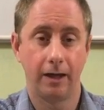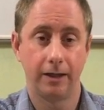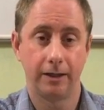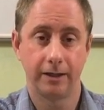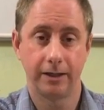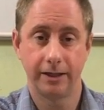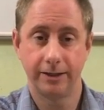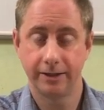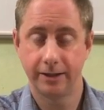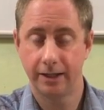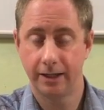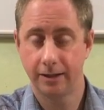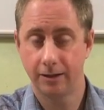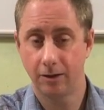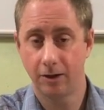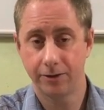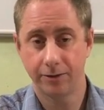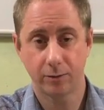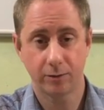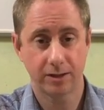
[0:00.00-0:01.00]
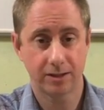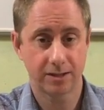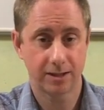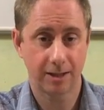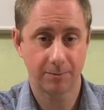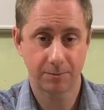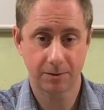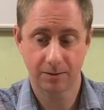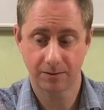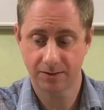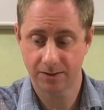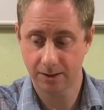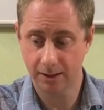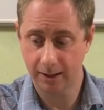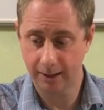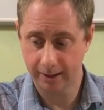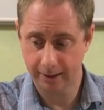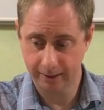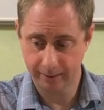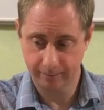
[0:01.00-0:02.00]
And then on the receptive
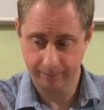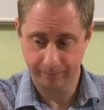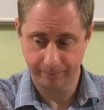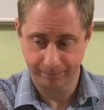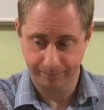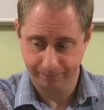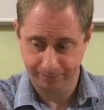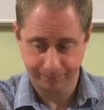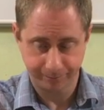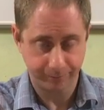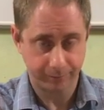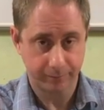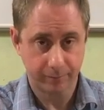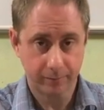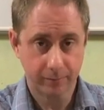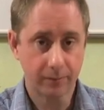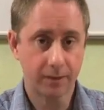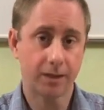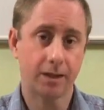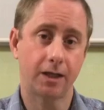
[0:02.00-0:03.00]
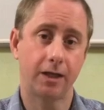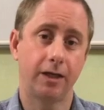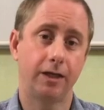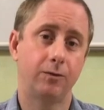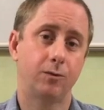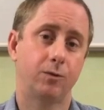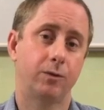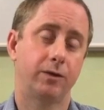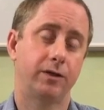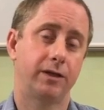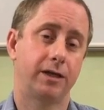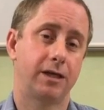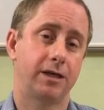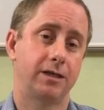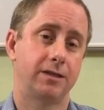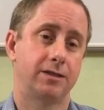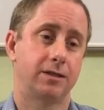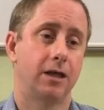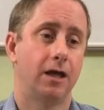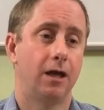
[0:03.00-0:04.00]
side, it really
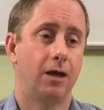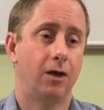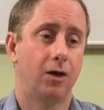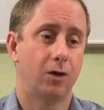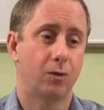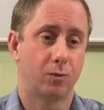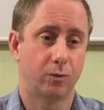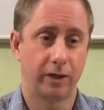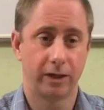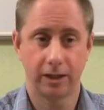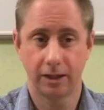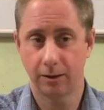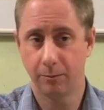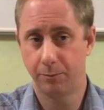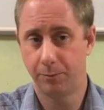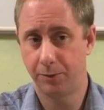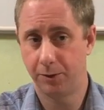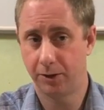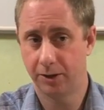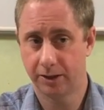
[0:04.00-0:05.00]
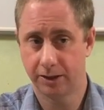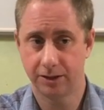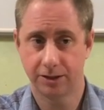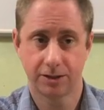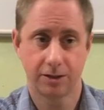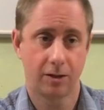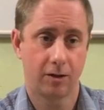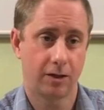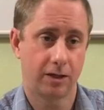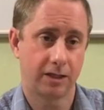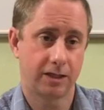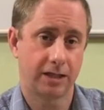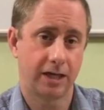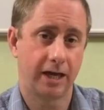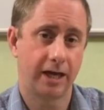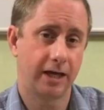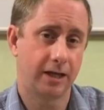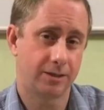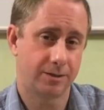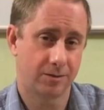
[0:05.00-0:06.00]
is reading a book and starting to
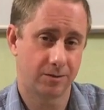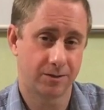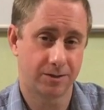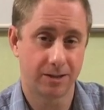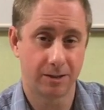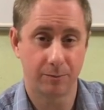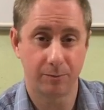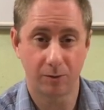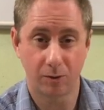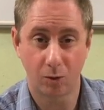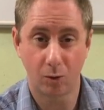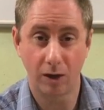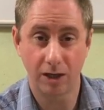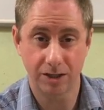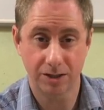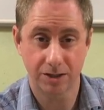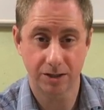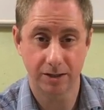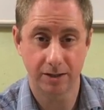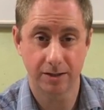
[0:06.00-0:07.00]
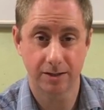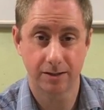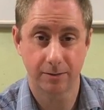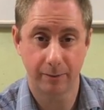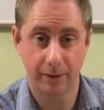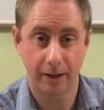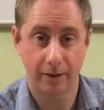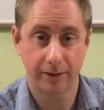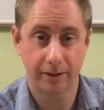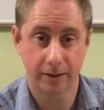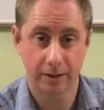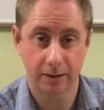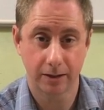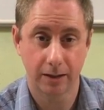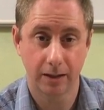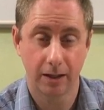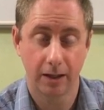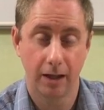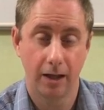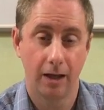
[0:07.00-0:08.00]
answer simple questions about it.
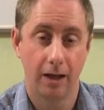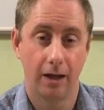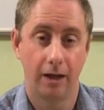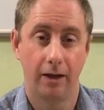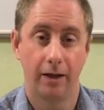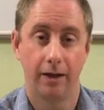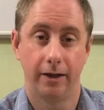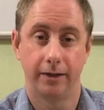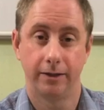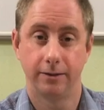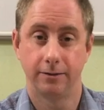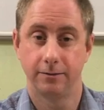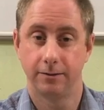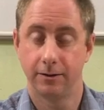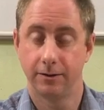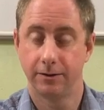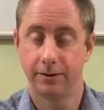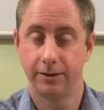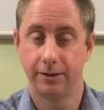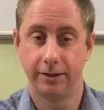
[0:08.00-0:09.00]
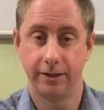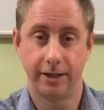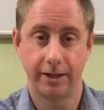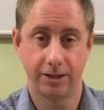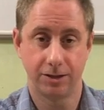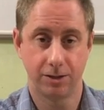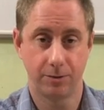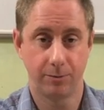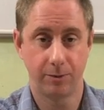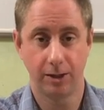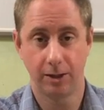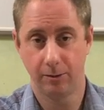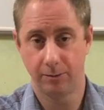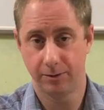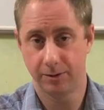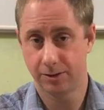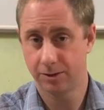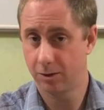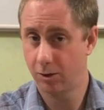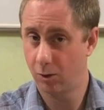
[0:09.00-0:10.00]
They should be able
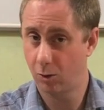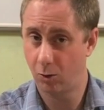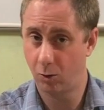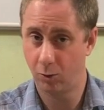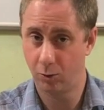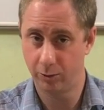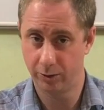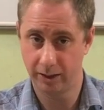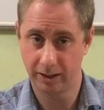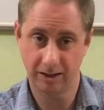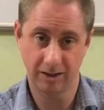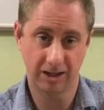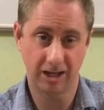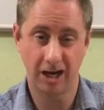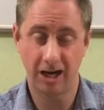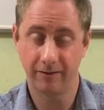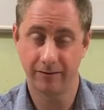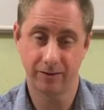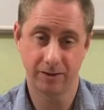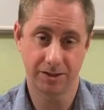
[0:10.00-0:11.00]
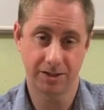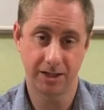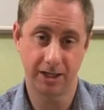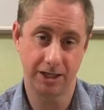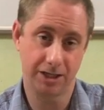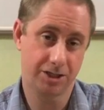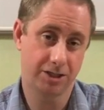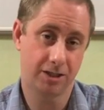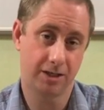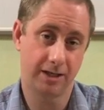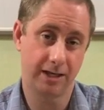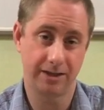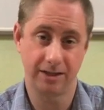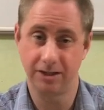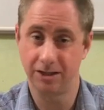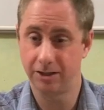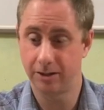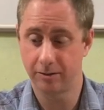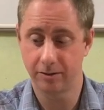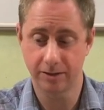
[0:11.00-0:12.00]
to start holding a conversation at the
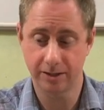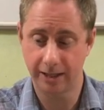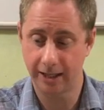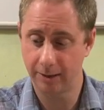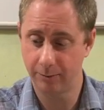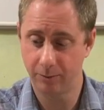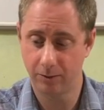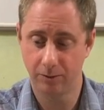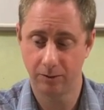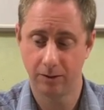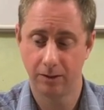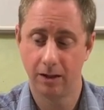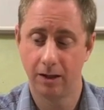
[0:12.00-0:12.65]
dinner table.